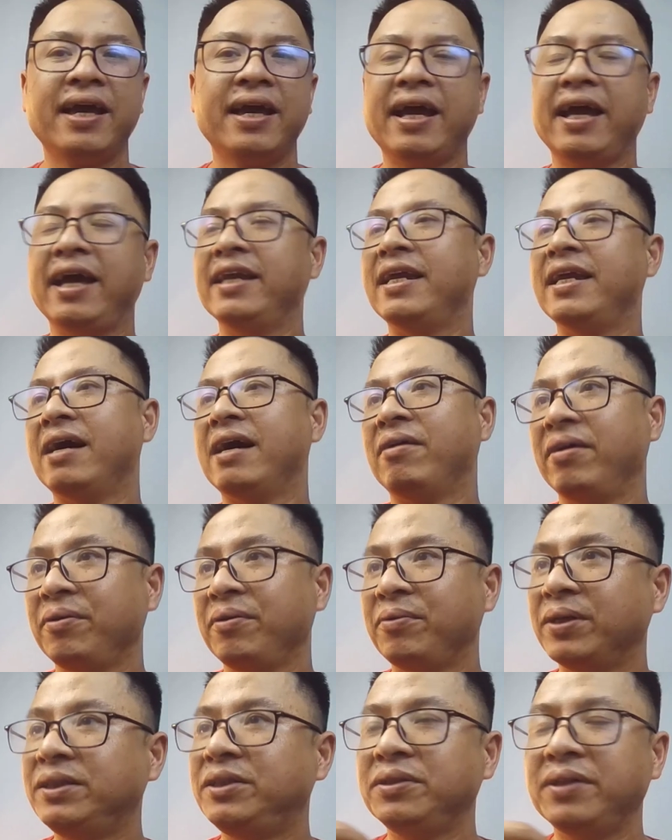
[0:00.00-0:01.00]
And now I
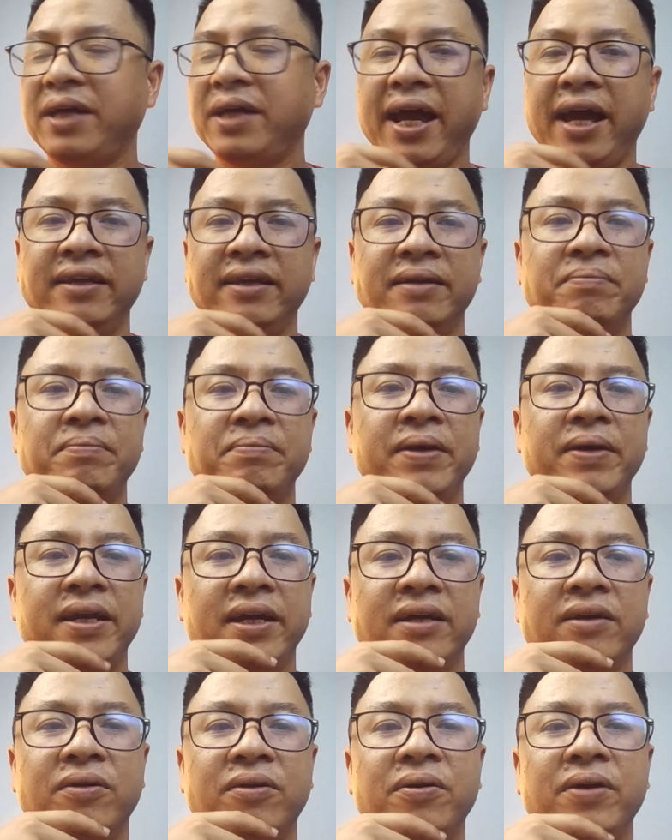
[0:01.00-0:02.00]
want to end the
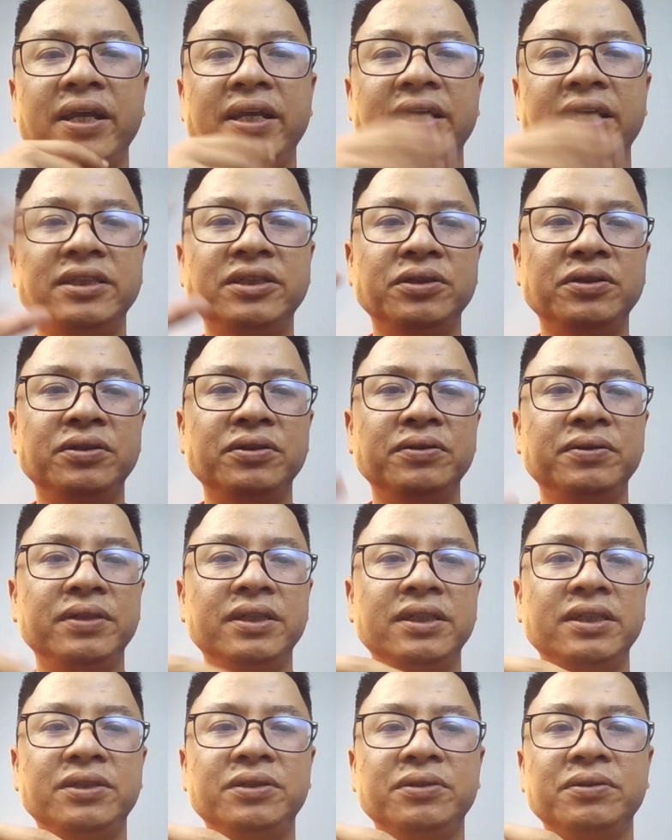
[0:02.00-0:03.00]
meeting. All I need to do
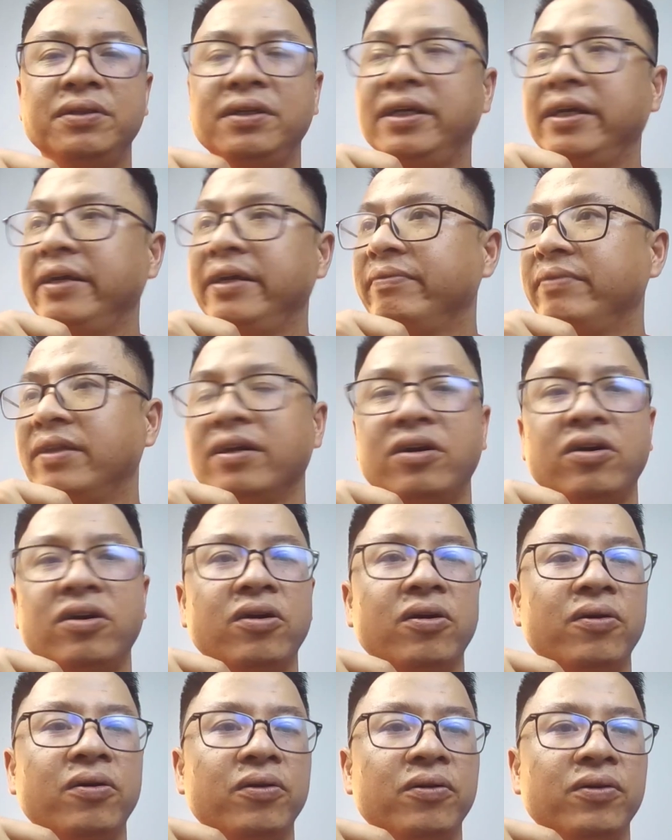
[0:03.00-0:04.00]
is to leave the
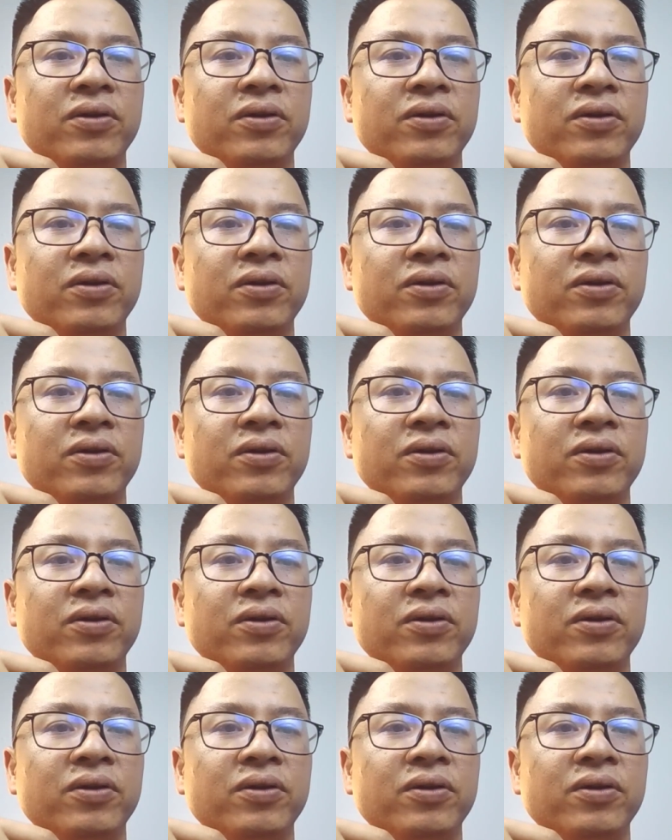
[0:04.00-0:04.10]
call.